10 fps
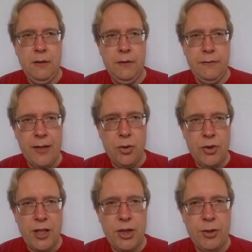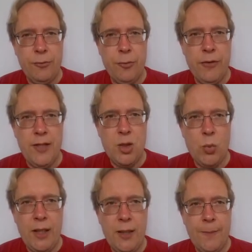Final section for this
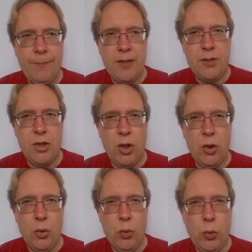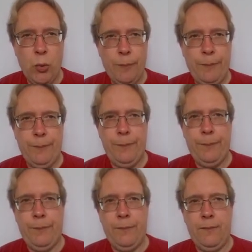week. So
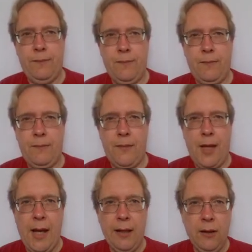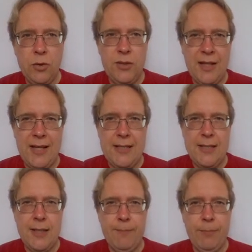I looked at a
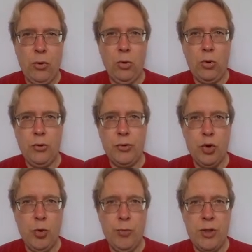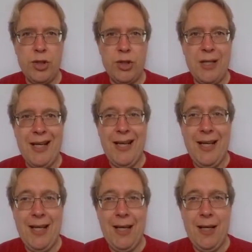simple consumer's
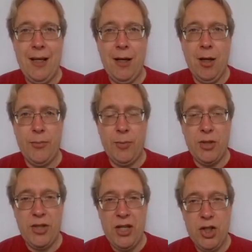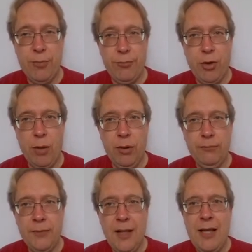optimization
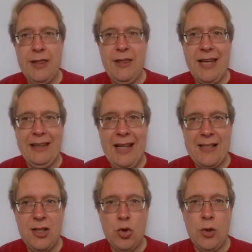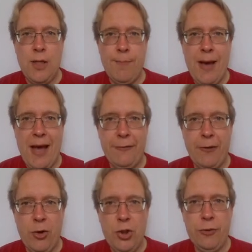problem that led to the demand
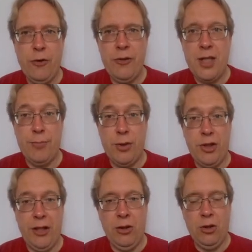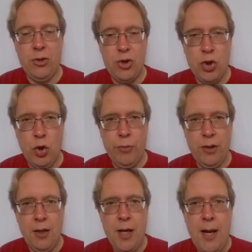function for this particular consumer.